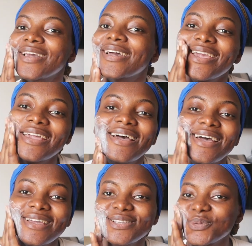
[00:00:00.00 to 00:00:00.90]
Hey
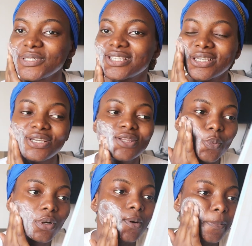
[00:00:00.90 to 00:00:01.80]
guys, what's good?
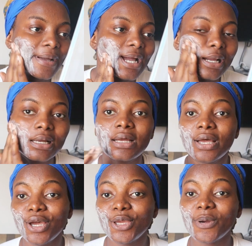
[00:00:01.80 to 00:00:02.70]
Welcome back.
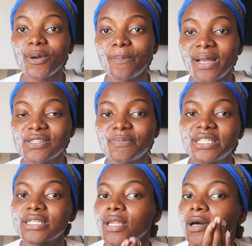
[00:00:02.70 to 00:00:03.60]
Welcome back to my
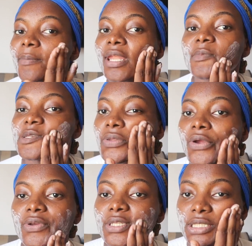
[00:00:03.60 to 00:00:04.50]
channel. My name is
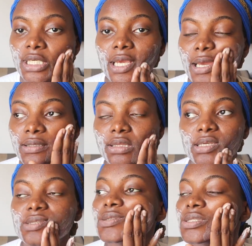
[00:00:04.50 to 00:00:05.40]
Noyerichi and
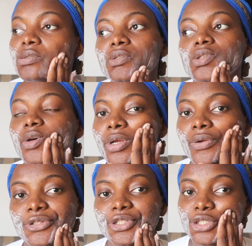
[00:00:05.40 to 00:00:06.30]
this is still the
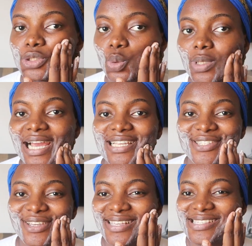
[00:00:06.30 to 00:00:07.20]
Noyerichi Show. As
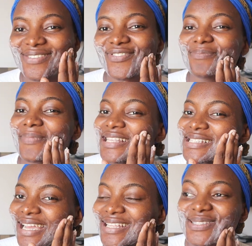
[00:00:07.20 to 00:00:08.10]
you can see from my
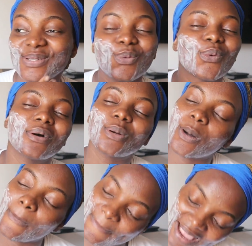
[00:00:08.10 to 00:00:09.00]
title,
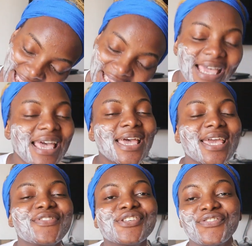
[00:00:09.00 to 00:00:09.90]
welcome back.
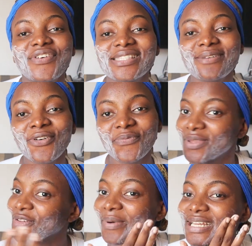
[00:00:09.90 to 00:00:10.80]
If this is your first time of
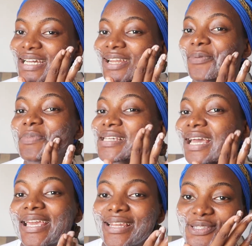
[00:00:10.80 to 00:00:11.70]
being on my channel, please
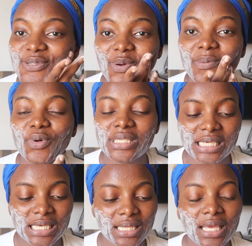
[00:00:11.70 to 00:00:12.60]
kindly hit the subscribe
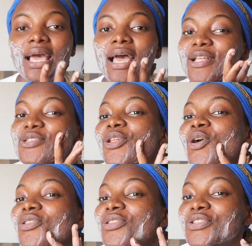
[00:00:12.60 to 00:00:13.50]
button. Turn
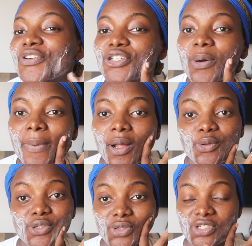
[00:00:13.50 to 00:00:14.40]
on the notification bell
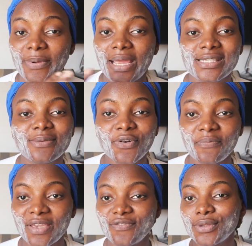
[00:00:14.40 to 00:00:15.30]
close to you so you're getting more of
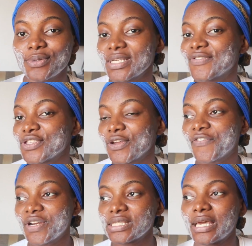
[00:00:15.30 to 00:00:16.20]
my videos. If it's not your
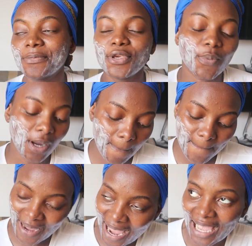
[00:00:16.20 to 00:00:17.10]
first time here,
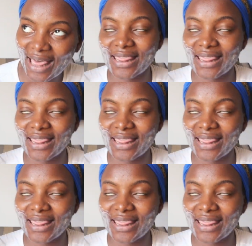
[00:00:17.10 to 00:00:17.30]
welcome back.